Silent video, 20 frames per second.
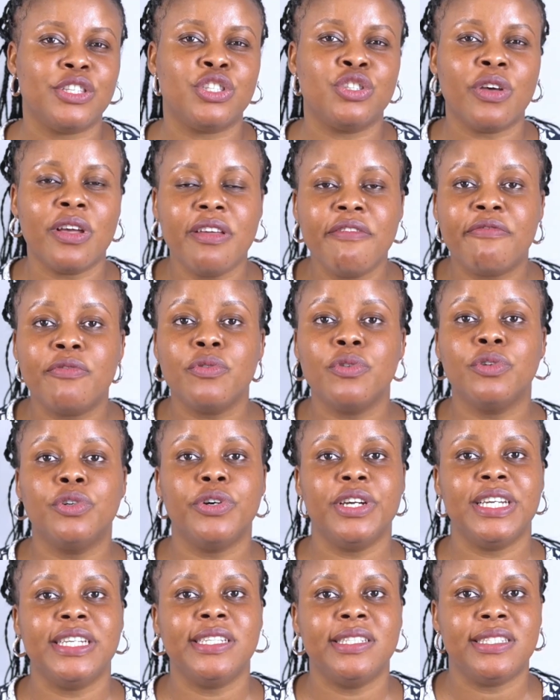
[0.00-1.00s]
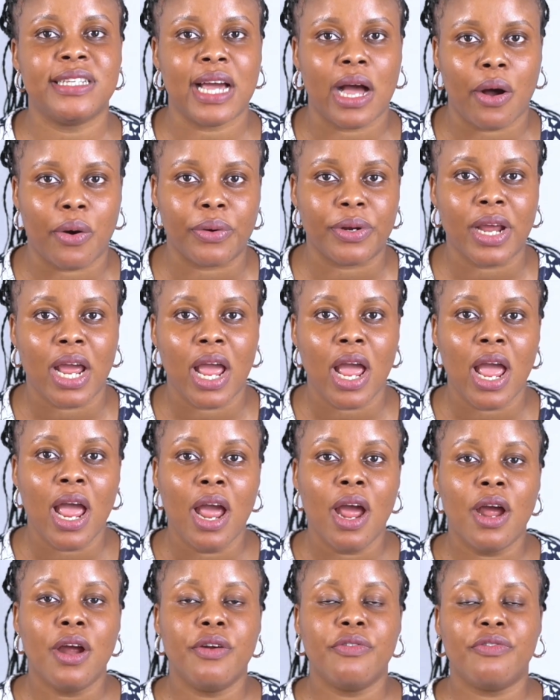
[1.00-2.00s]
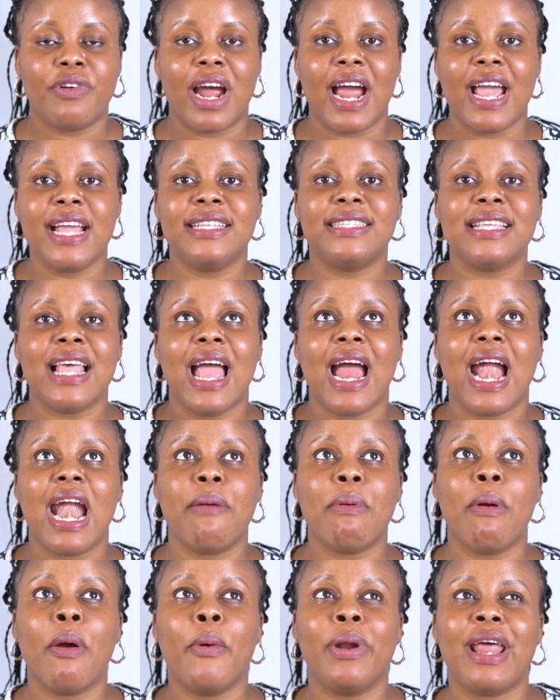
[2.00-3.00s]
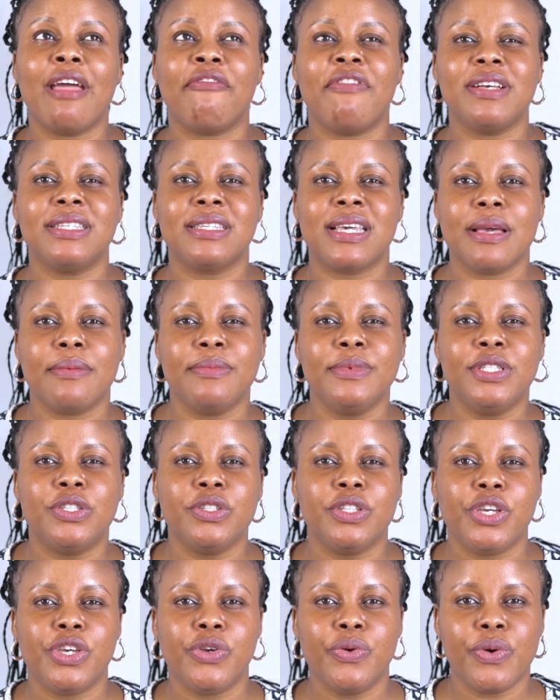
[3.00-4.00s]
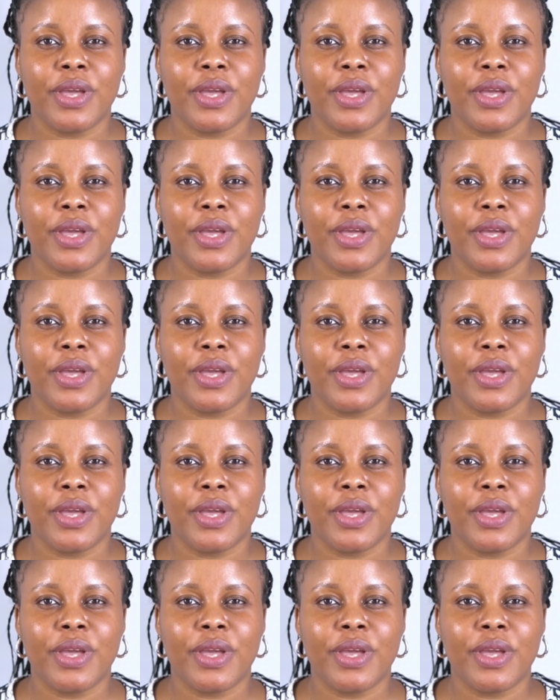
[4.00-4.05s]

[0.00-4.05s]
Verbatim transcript: It's not even going down, right? I remember when I first came into the